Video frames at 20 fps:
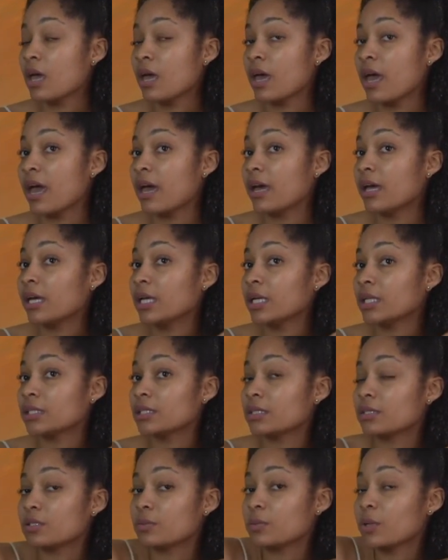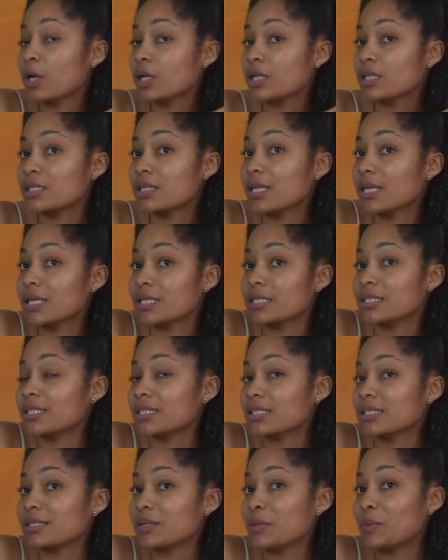And to be honest, there
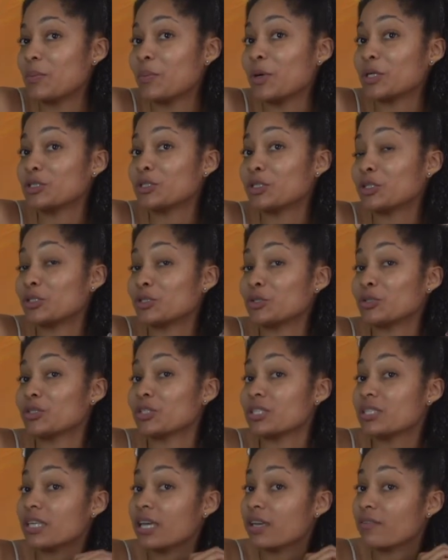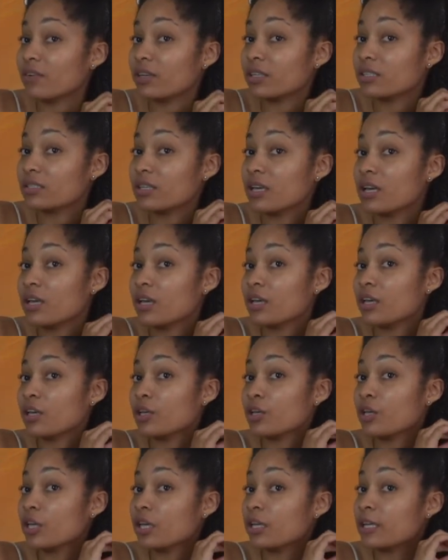isn't much you can do to save it,
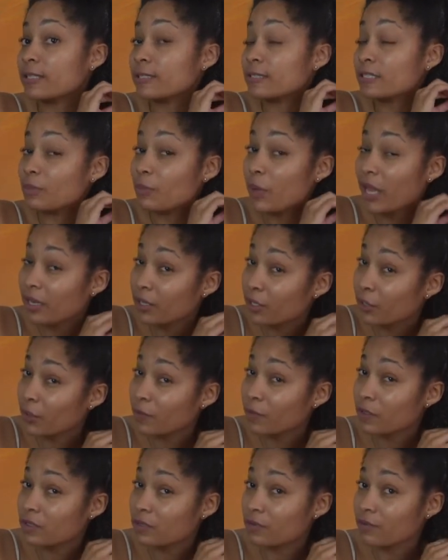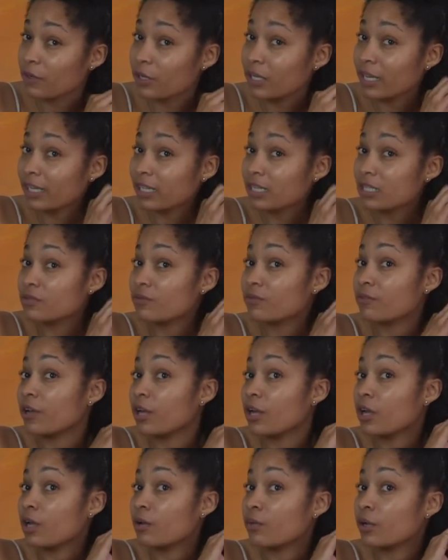depending on the severity. Like, it's
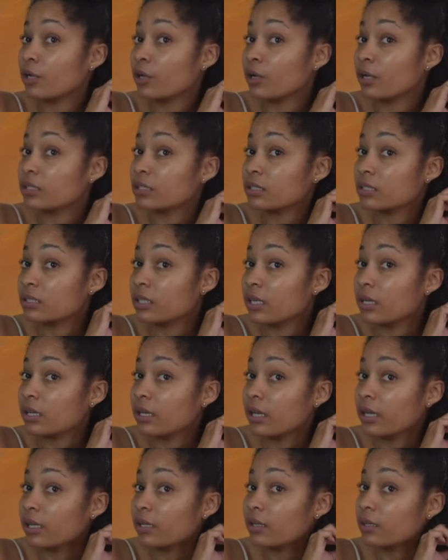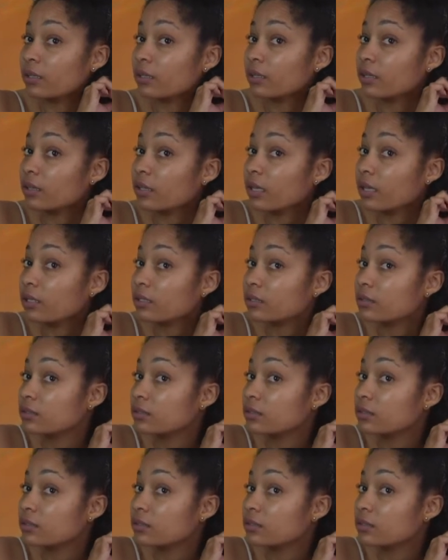very knotted here. Like, look at that.